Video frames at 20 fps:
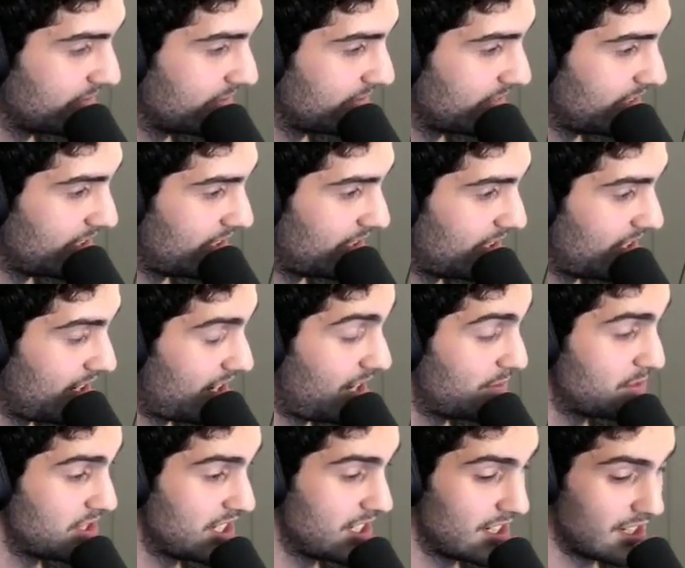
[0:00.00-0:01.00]
Mm.
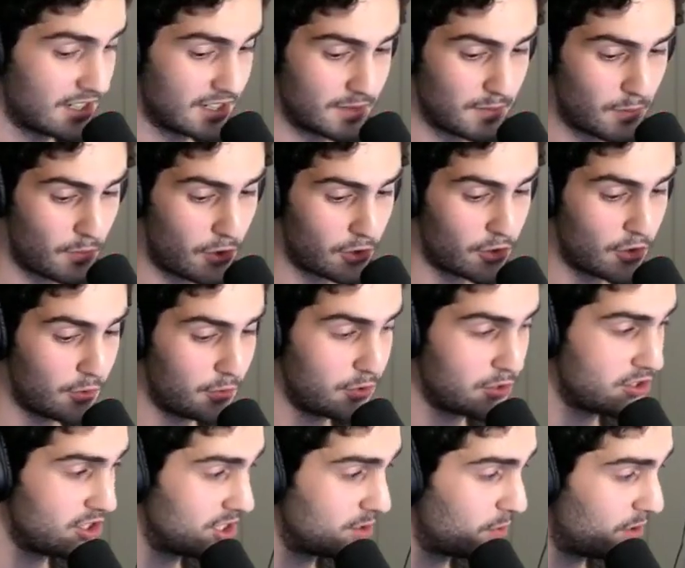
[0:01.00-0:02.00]
I'm taking Marco
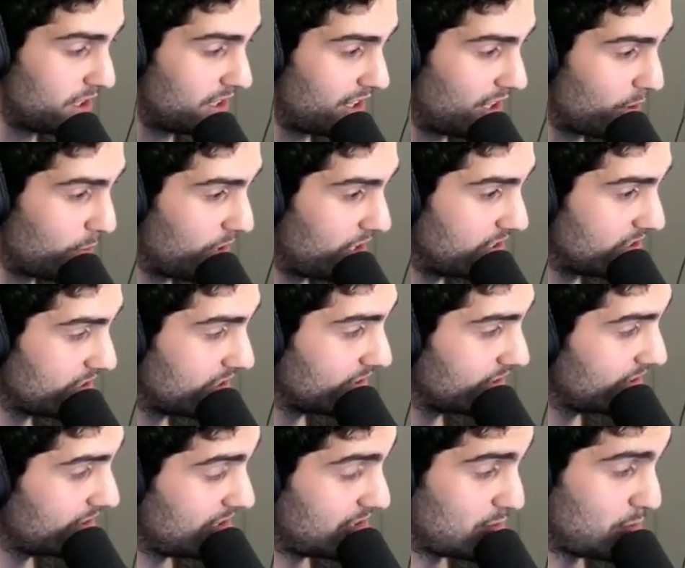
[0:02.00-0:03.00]
Bucci's plein air
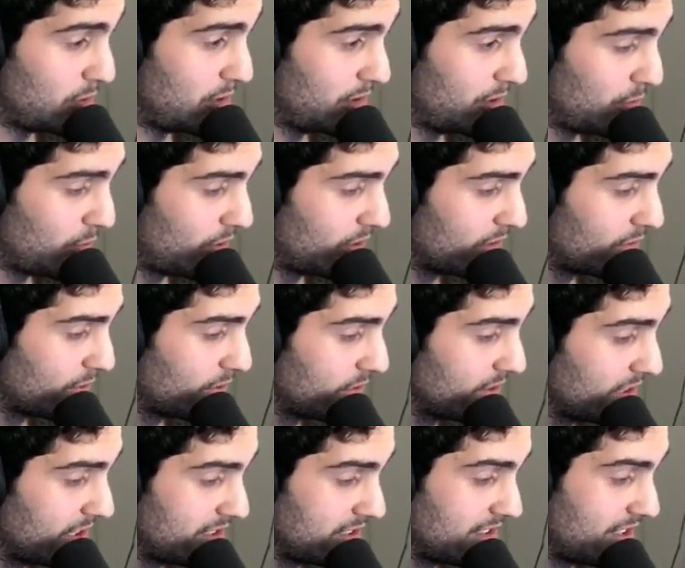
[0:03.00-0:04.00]
painting. He's really wonderful.
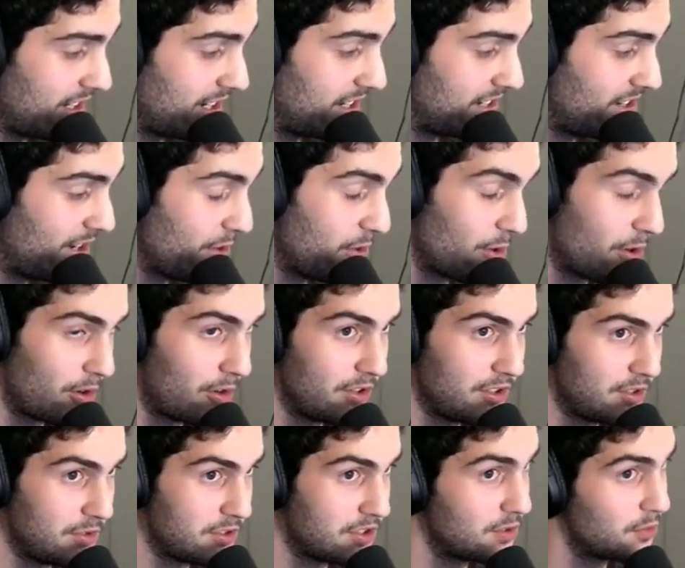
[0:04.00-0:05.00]
He's another
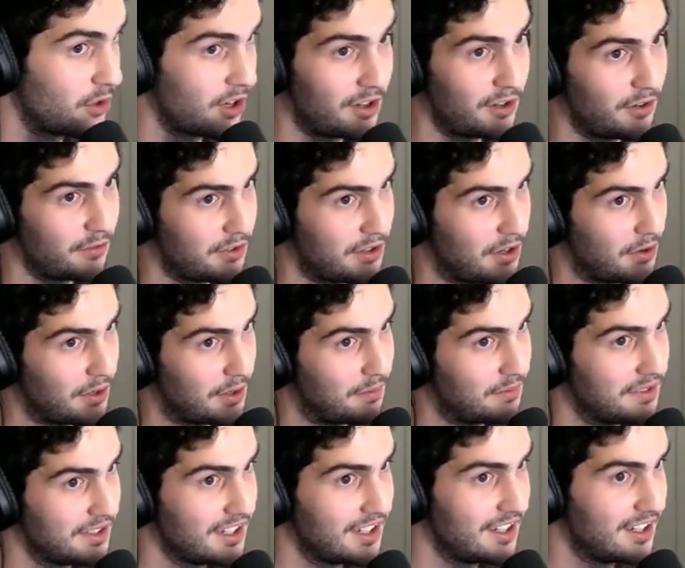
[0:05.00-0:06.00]
art YouTuber. I don't know if you know
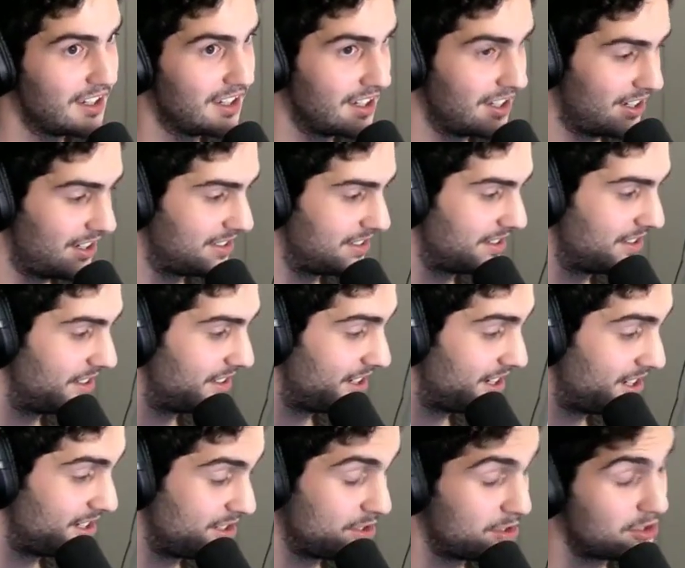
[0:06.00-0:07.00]
him. I don't.
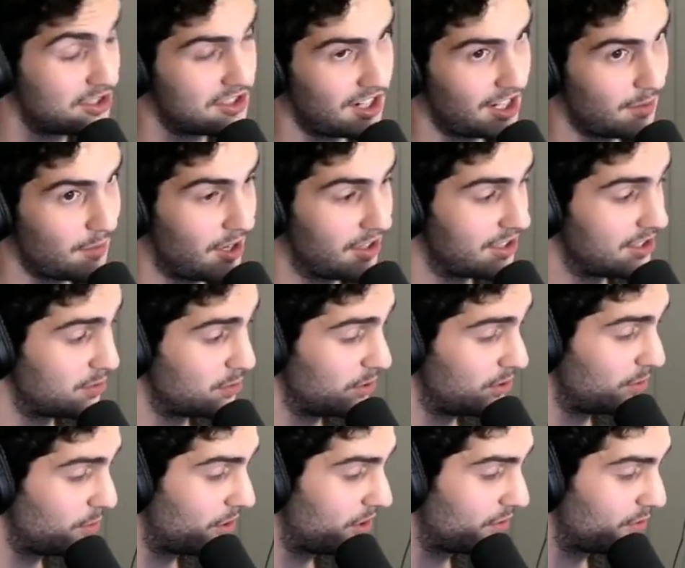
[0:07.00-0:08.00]
He, you should check him out. He's
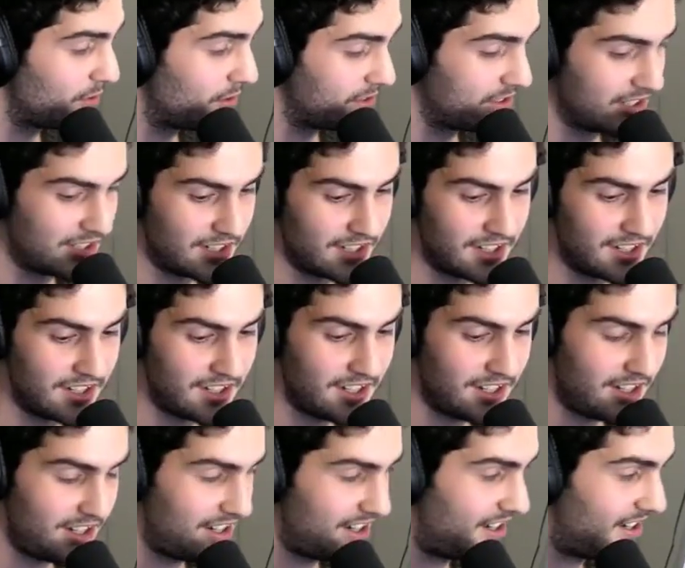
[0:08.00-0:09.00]
really wonderful.
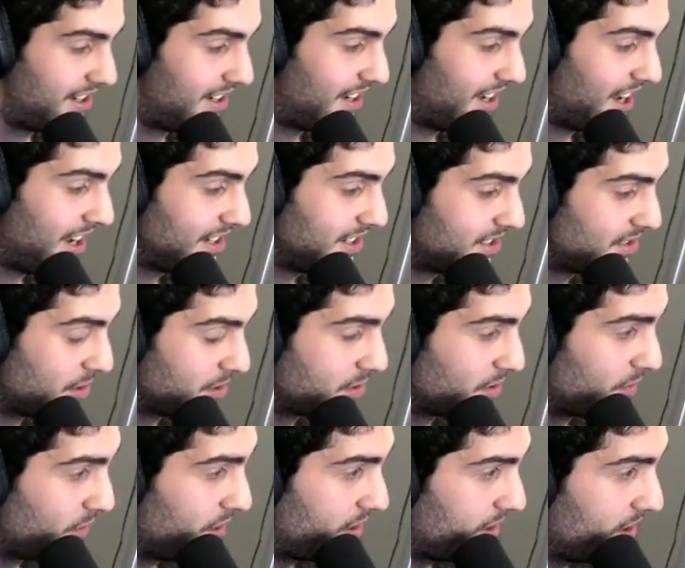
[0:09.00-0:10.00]
Uh, and he's
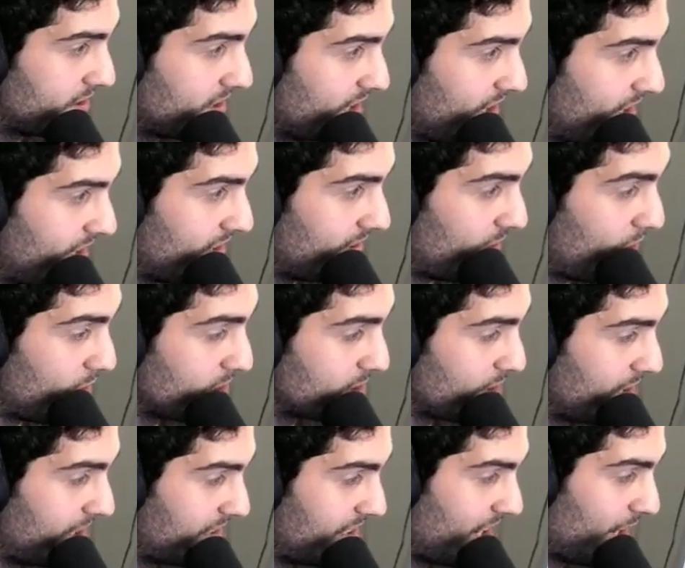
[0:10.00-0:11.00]
also a very nice guy.
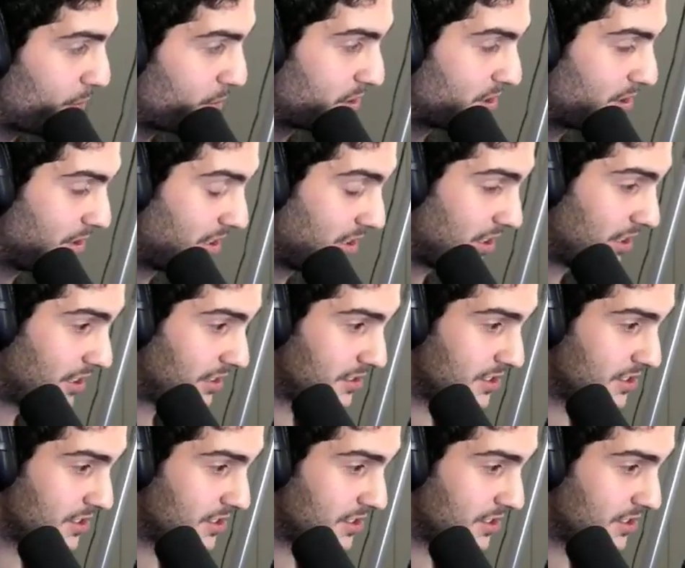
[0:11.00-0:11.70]
Also had the opportunity to